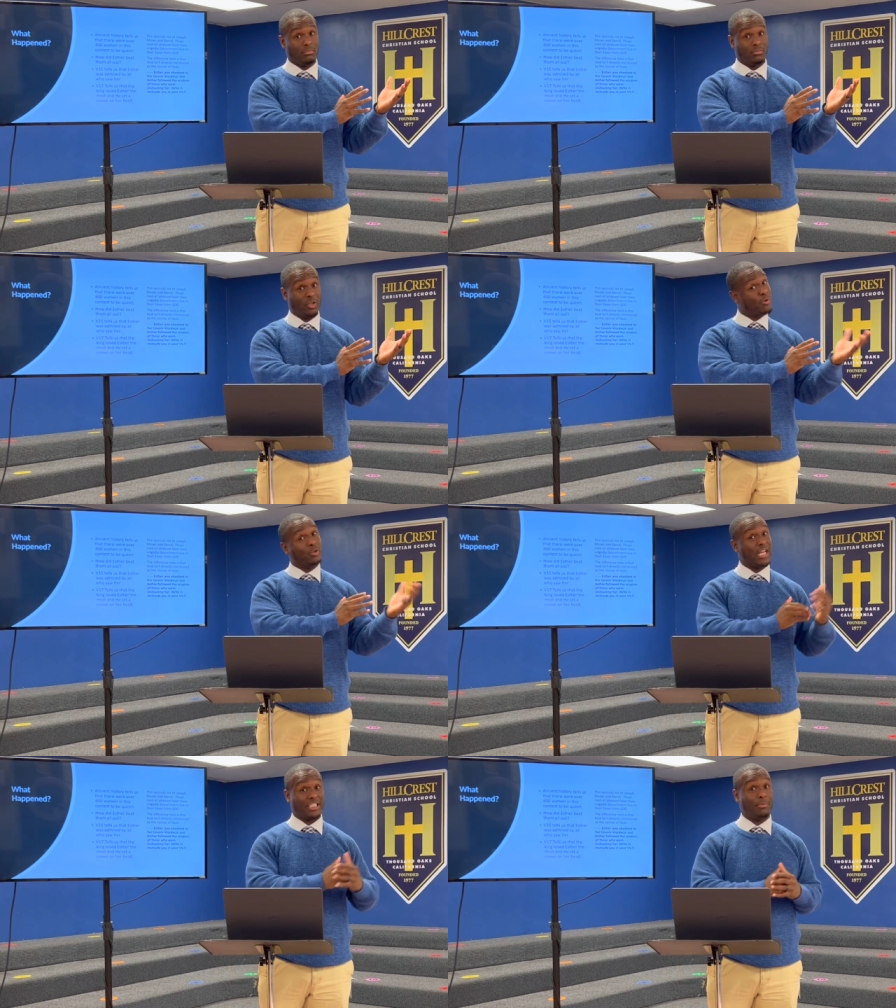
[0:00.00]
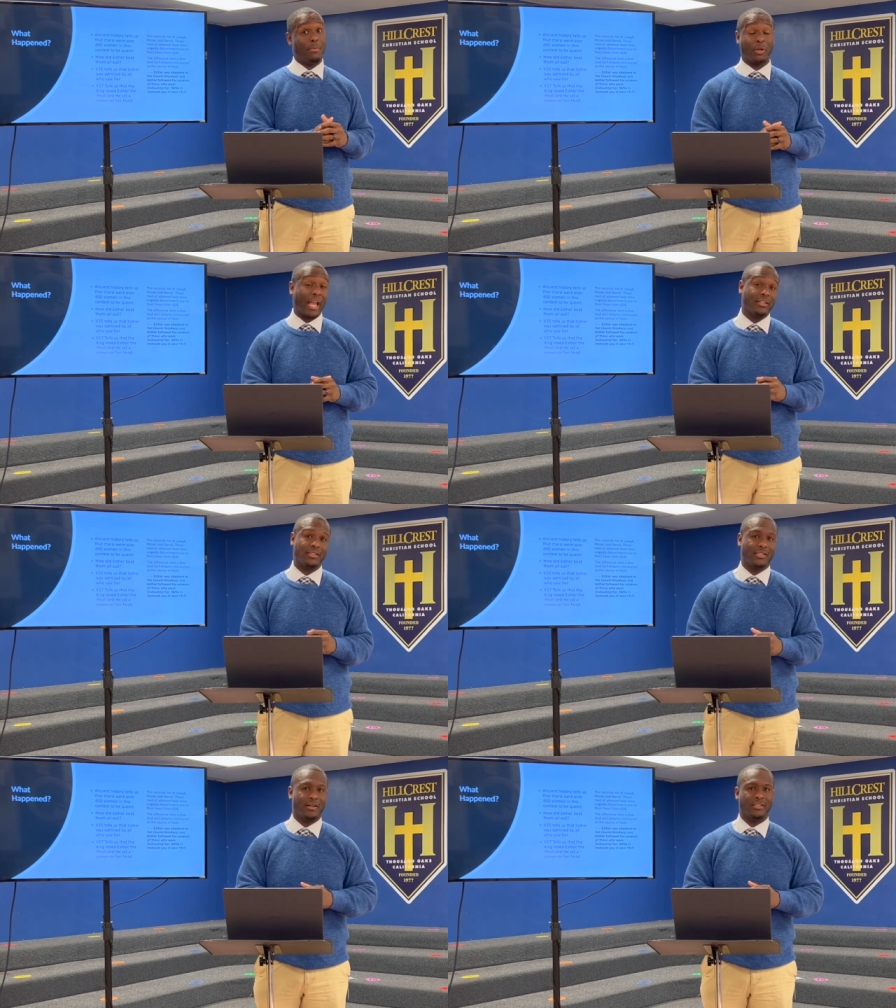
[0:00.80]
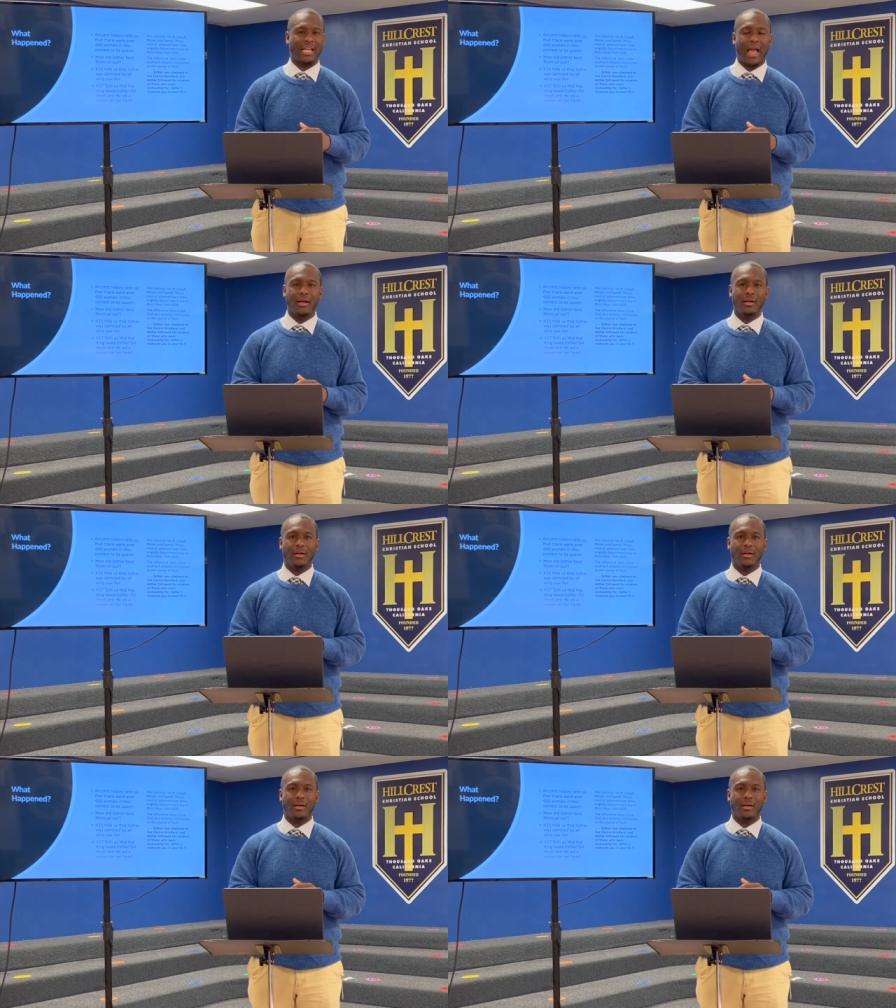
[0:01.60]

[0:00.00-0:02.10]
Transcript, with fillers: some New Testament implications here is that